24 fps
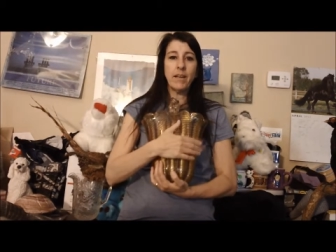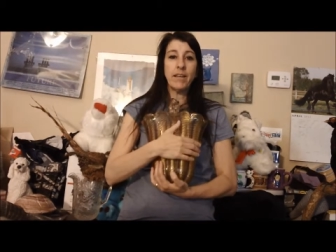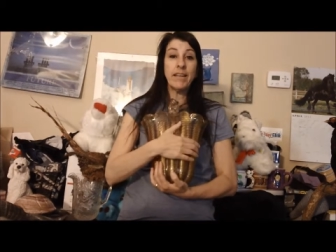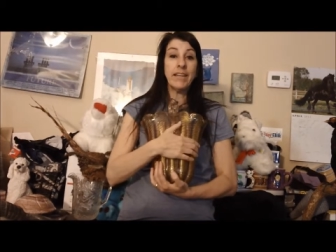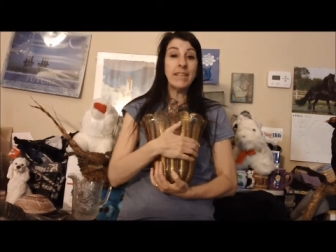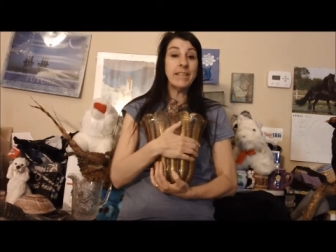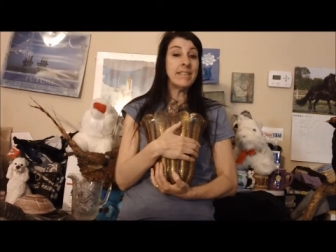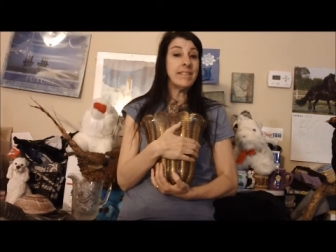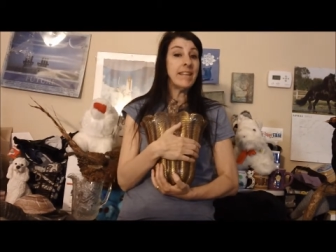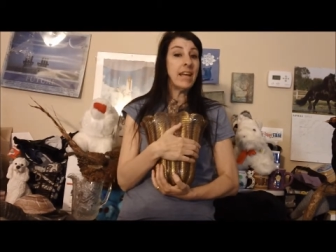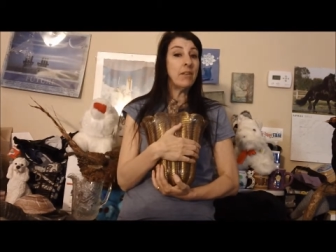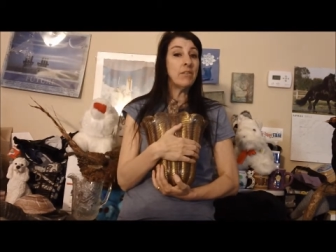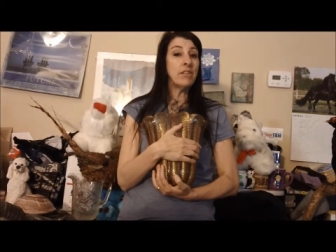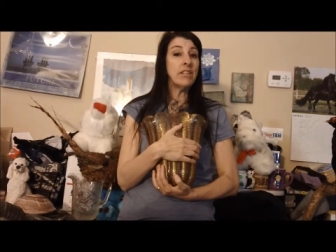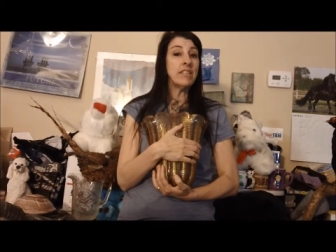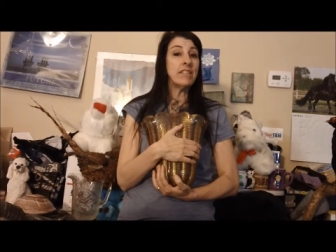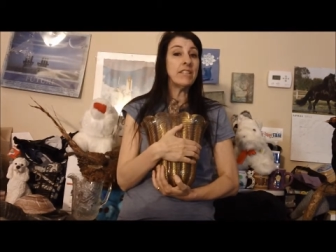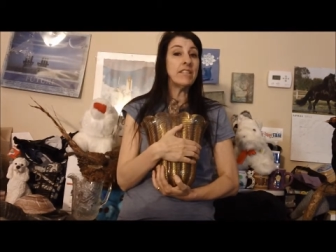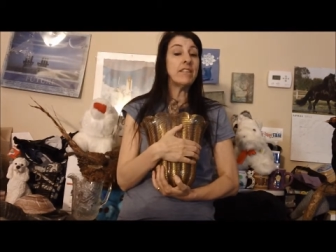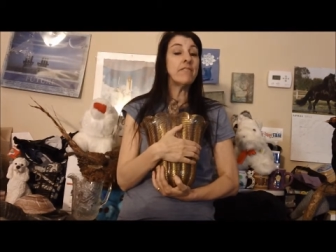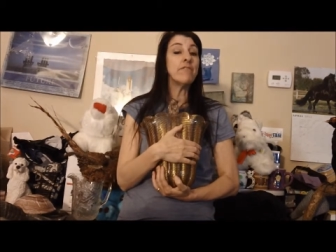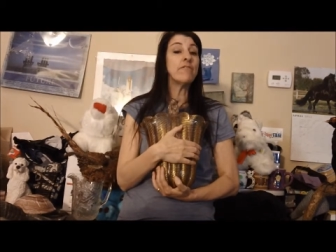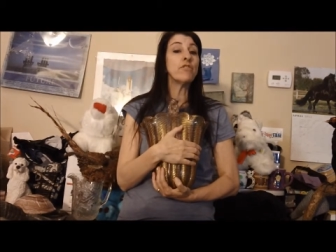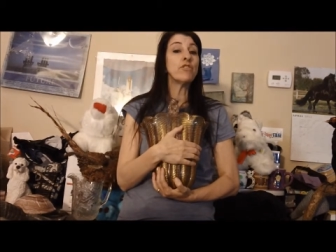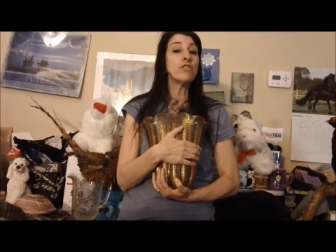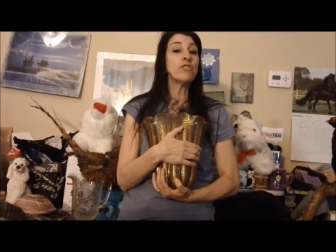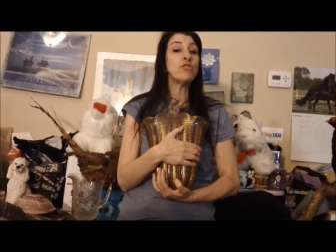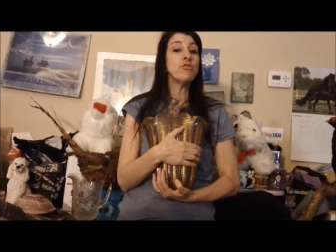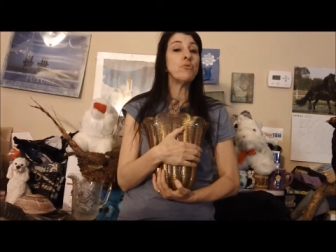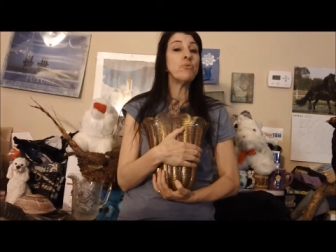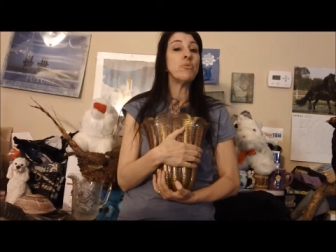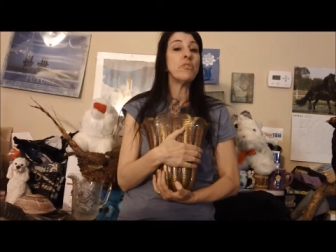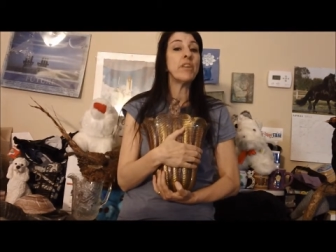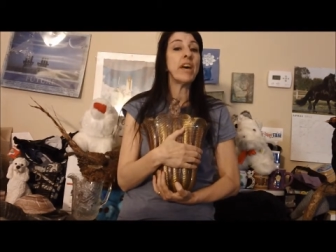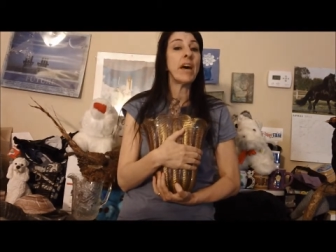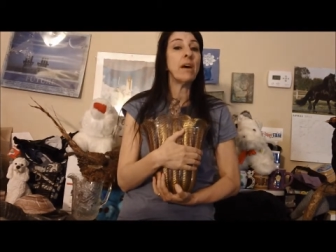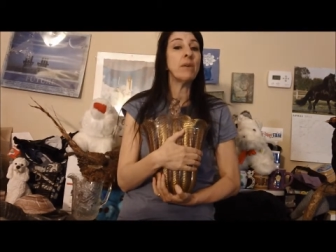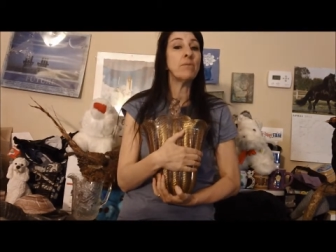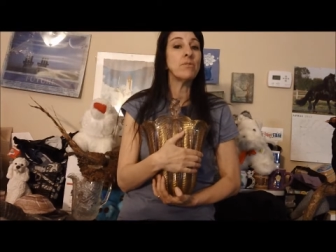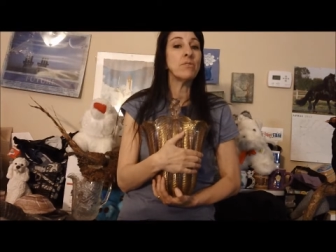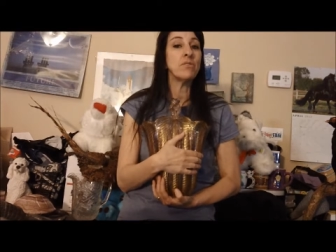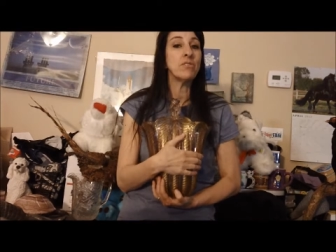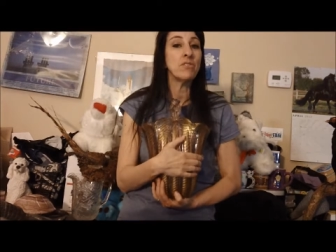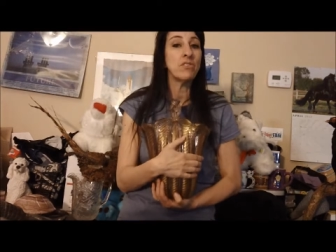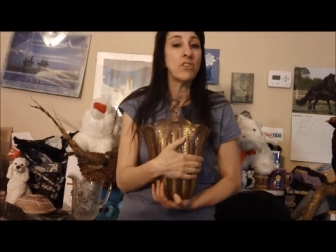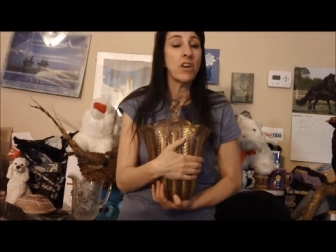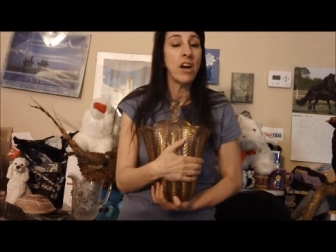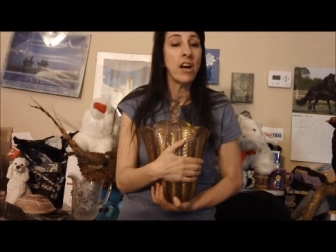it's now listed for two
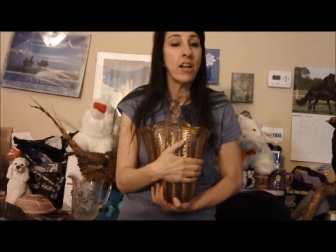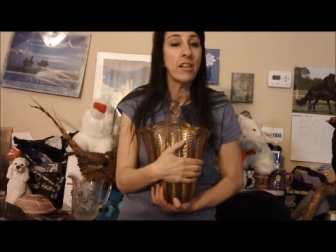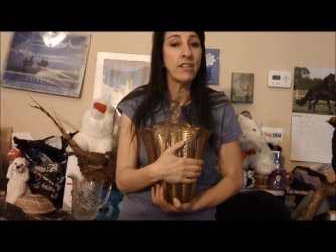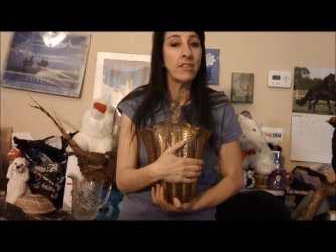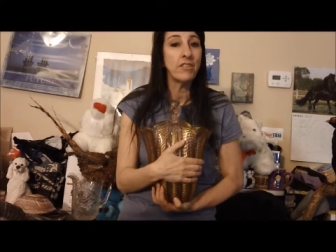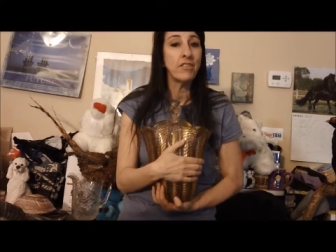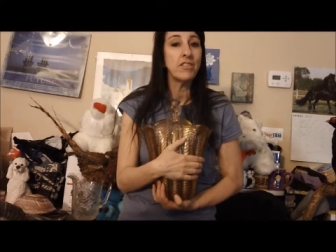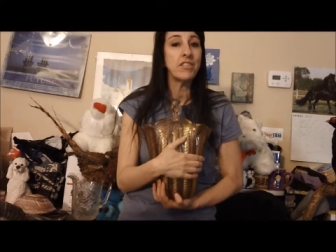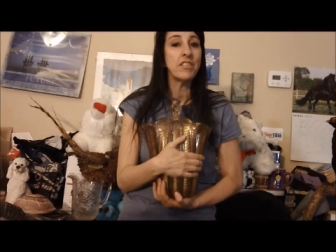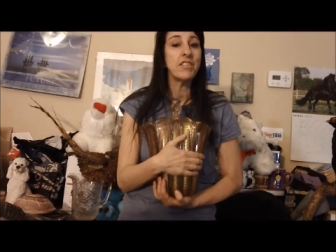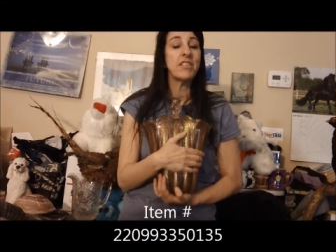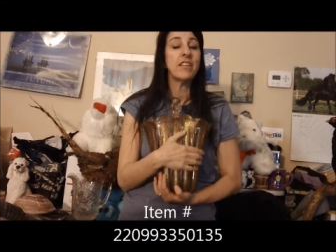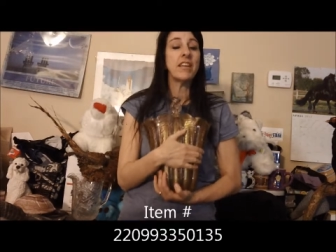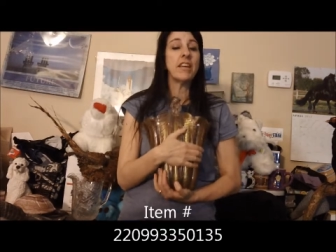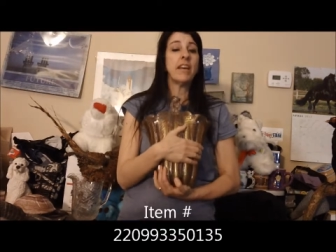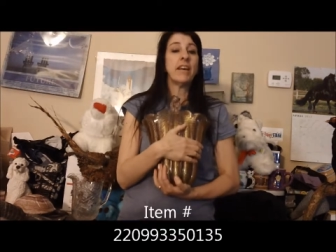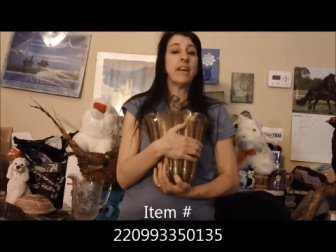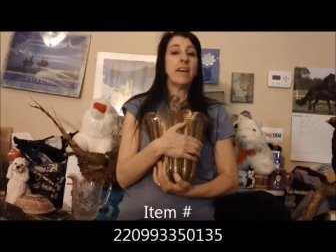thousand um, dollars.